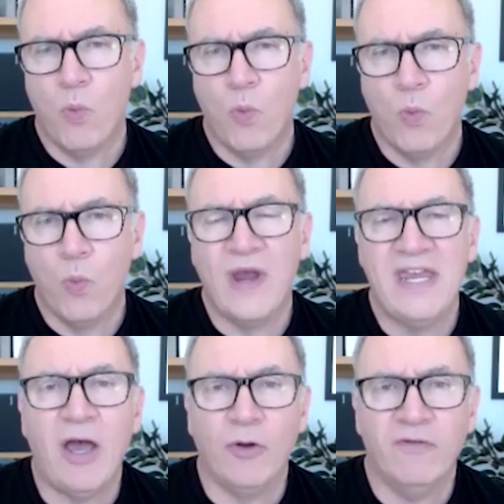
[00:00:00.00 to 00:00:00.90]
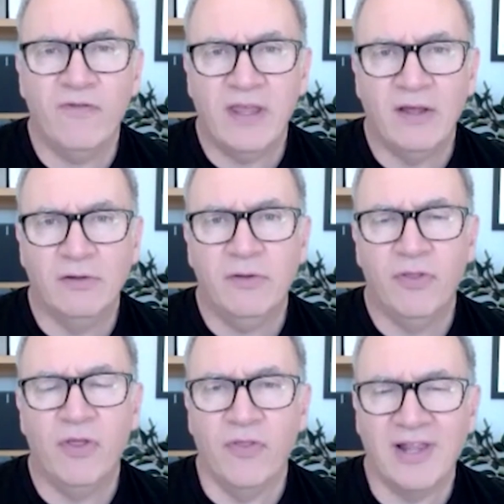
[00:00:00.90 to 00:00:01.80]
we don't feel
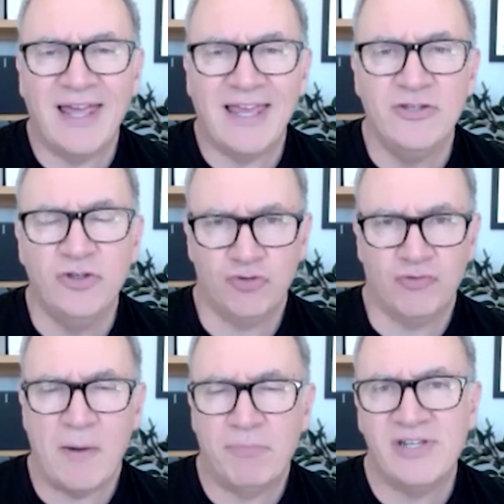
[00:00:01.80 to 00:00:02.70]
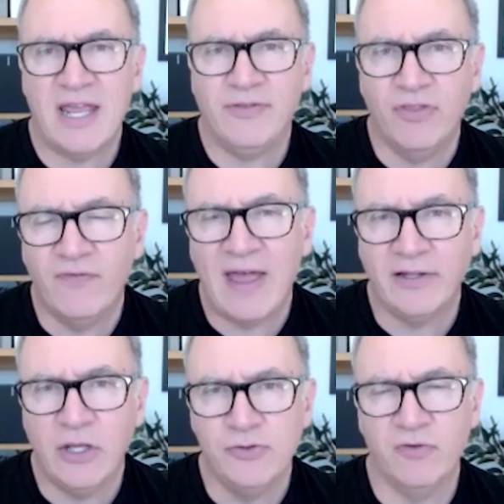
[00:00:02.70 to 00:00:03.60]
that the Glazers represent the
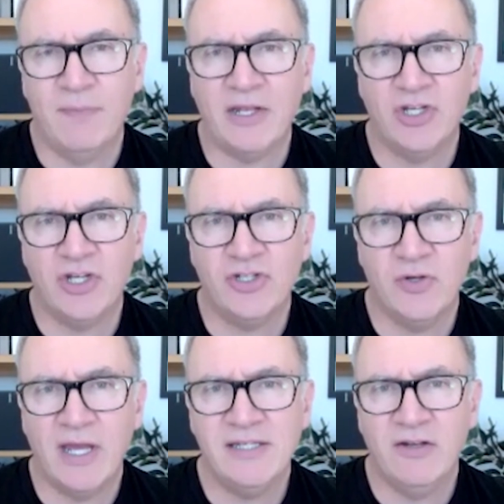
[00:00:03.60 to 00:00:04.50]
values of Manchester United